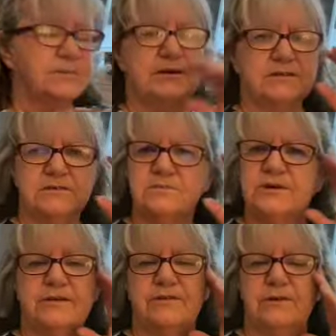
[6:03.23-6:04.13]
it is,
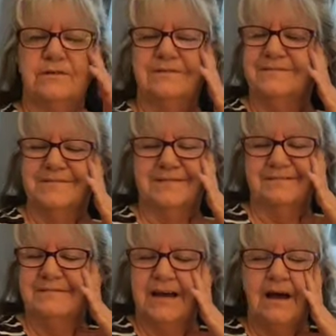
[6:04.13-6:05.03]
whatever.
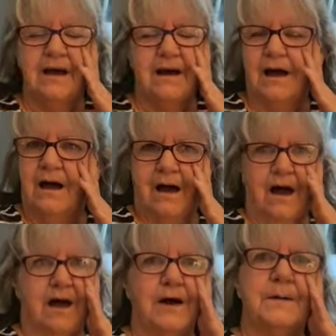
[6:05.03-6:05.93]

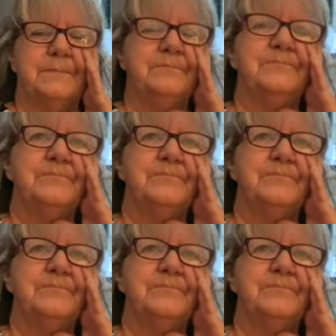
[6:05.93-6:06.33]
um